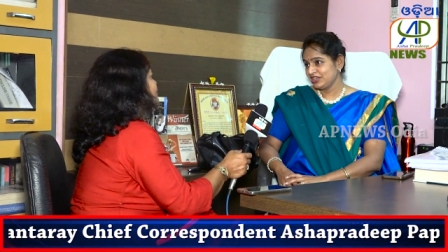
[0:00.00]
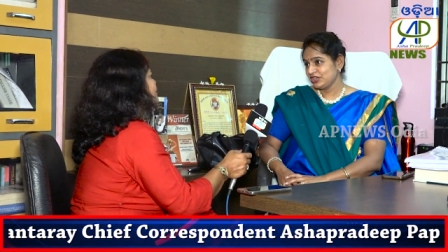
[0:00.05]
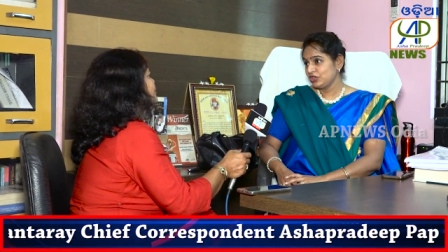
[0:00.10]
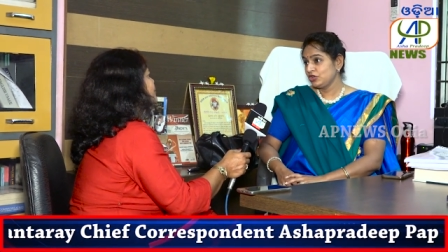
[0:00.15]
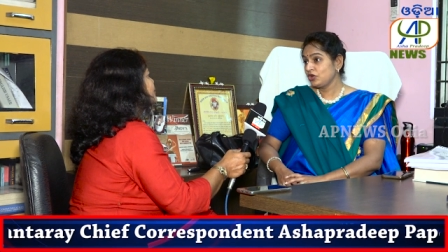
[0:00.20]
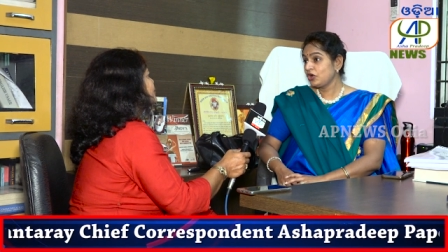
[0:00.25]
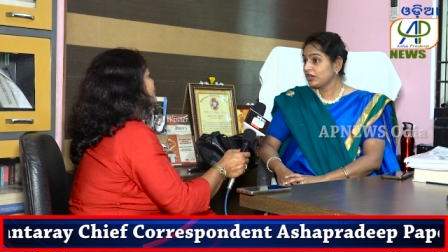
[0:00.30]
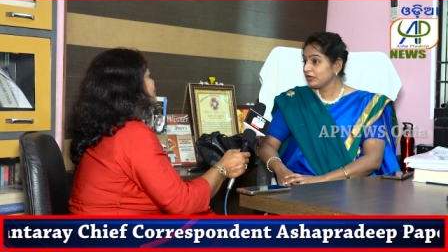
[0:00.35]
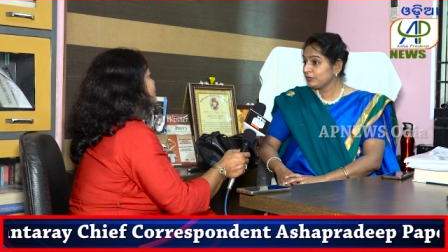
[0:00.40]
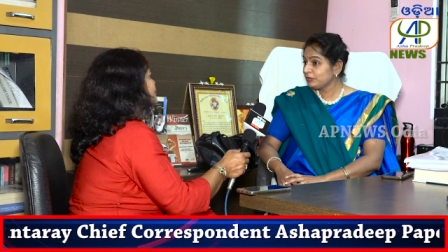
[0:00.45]

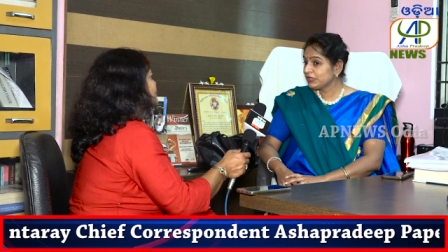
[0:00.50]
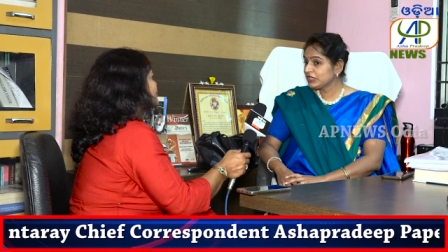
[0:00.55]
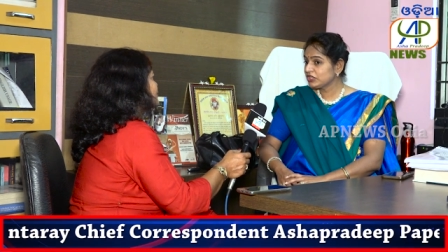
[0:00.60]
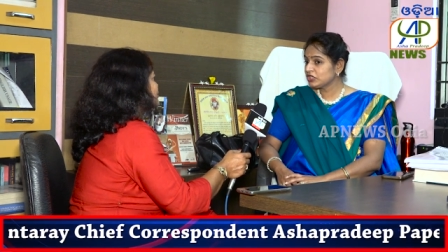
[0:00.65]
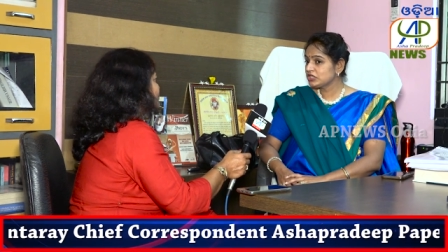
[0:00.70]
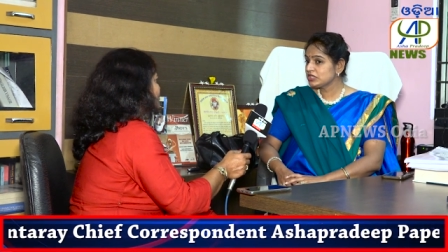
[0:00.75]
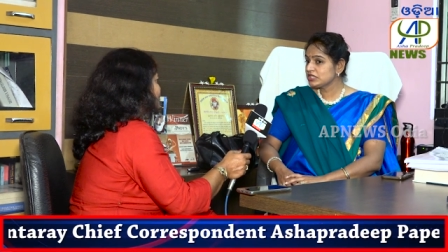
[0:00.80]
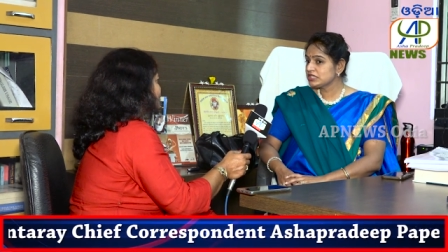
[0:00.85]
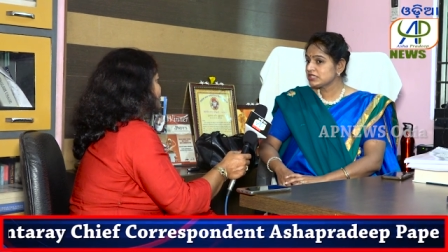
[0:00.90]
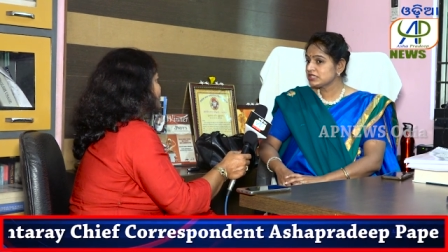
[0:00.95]
Not
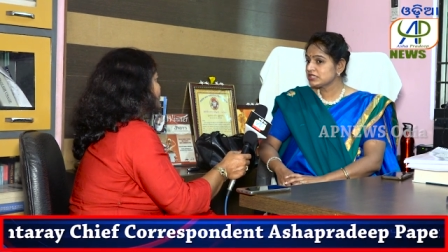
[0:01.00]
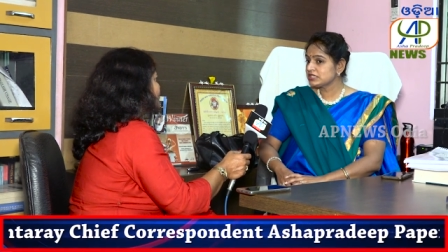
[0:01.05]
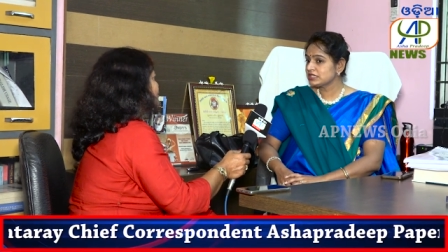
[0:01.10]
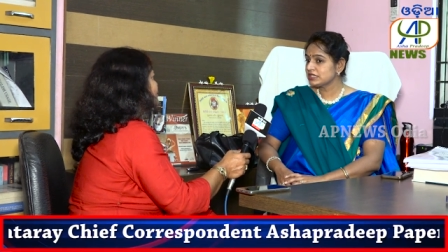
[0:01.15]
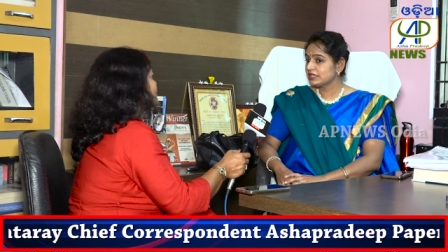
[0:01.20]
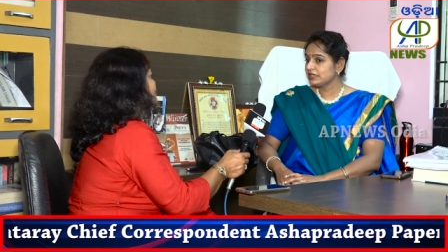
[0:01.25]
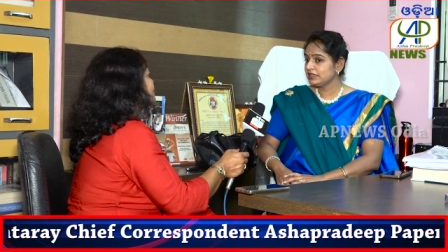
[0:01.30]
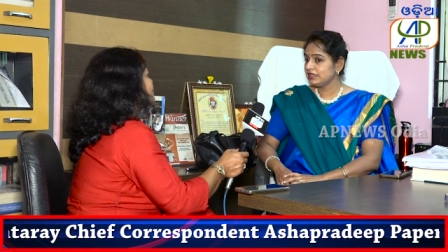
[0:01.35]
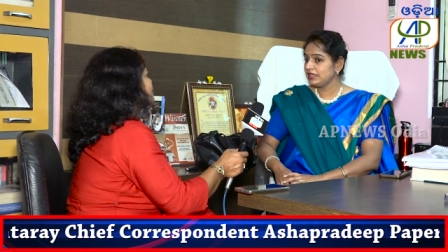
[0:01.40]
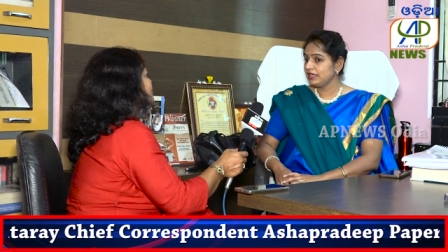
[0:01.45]

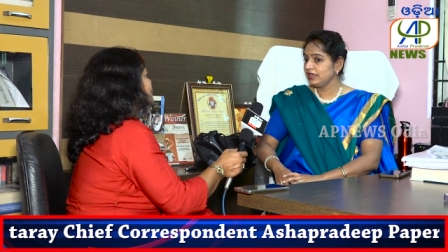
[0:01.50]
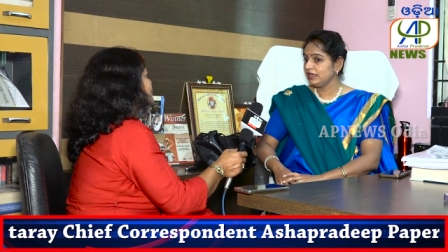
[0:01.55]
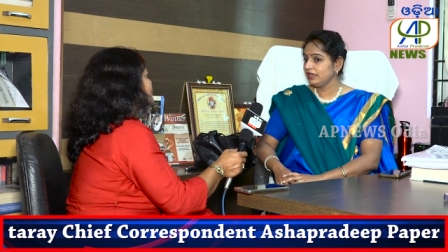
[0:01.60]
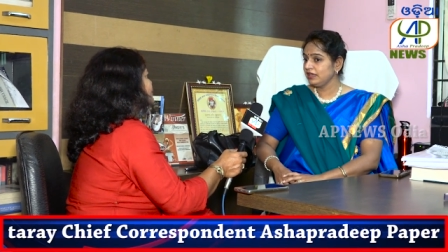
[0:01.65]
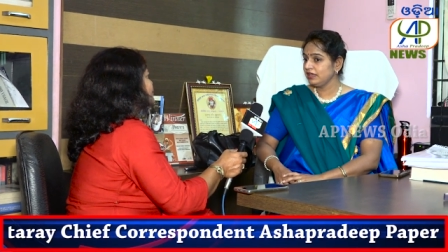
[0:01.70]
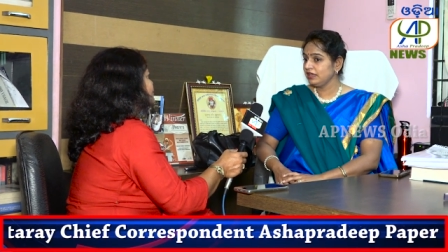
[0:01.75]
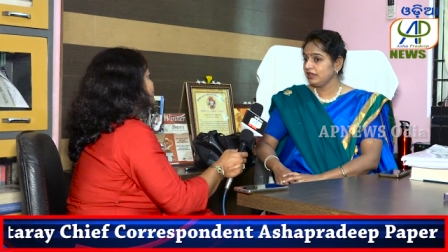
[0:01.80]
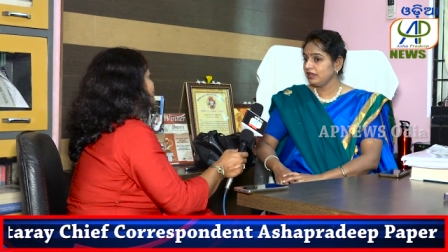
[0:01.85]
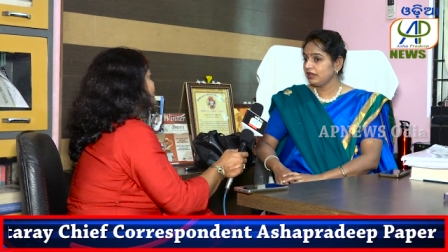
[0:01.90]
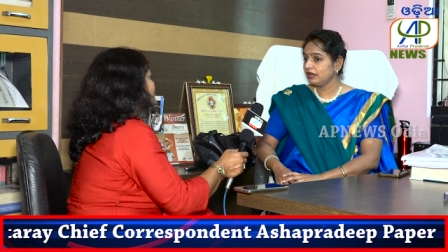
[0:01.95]
because
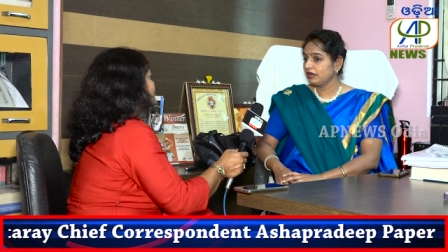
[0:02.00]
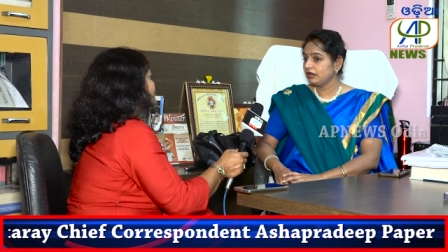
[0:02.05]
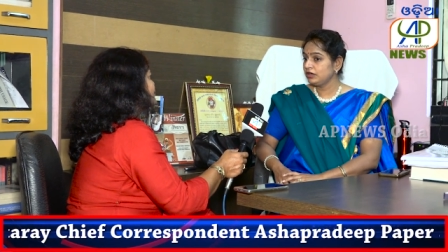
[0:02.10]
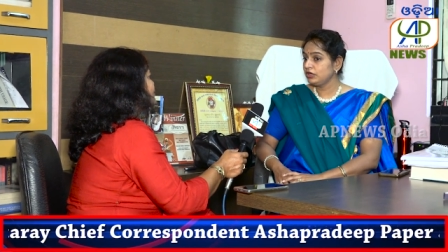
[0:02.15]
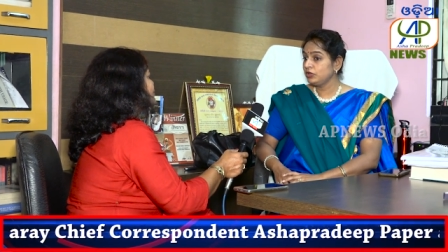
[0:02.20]
they